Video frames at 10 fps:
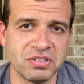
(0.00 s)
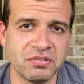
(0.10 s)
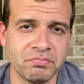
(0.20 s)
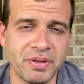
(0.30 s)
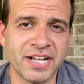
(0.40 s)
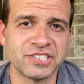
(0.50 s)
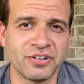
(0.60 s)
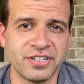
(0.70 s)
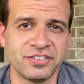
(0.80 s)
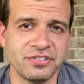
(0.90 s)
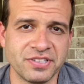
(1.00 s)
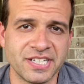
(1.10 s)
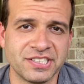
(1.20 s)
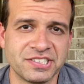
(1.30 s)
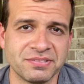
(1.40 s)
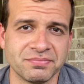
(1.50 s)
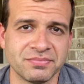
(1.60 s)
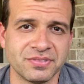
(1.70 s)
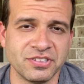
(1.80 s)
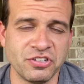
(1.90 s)
banks already do this,
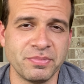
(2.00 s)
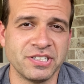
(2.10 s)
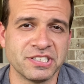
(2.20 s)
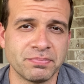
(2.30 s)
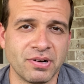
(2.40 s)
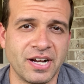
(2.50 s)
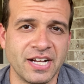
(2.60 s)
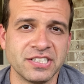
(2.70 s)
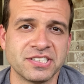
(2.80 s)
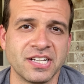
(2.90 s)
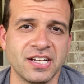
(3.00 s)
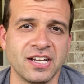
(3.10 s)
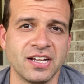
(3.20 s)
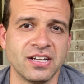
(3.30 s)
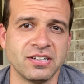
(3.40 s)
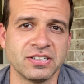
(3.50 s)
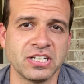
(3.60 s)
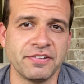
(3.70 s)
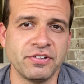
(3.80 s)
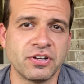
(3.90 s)
and you'd be surprised
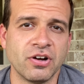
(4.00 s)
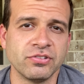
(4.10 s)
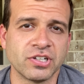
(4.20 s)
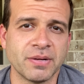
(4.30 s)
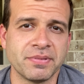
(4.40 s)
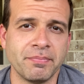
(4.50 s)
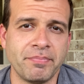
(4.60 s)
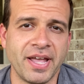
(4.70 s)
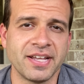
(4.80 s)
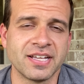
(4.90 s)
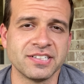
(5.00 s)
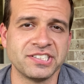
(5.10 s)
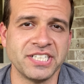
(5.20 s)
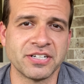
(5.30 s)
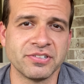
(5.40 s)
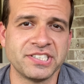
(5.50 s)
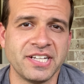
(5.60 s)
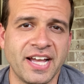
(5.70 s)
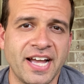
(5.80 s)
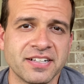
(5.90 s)
if you go and look up the Bank
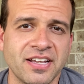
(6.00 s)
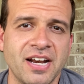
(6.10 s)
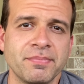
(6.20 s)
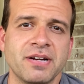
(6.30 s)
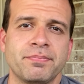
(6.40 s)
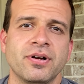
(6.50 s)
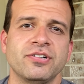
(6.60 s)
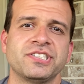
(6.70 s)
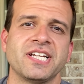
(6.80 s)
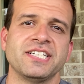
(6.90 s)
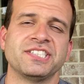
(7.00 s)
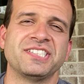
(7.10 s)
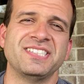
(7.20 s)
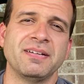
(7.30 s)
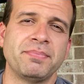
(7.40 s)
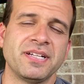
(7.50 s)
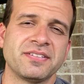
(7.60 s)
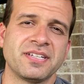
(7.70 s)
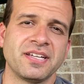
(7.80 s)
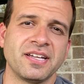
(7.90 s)
Secrecy Act. And I'm going to post a
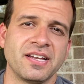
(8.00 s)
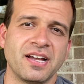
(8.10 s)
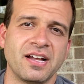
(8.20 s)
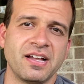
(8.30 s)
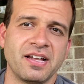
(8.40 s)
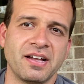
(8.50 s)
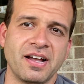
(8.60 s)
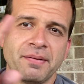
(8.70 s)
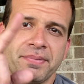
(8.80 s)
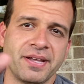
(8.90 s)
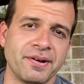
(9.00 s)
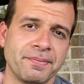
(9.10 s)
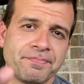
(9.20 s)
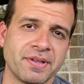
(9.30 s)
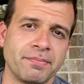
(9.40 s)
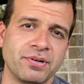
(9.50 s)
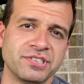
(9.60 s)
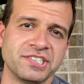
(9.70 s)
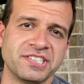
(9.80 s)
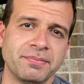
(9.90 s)
snippet up here. I'll
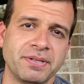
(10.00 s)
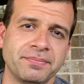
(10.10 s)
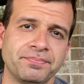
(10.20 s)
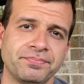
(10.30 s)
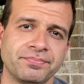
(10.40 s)
post a snippet,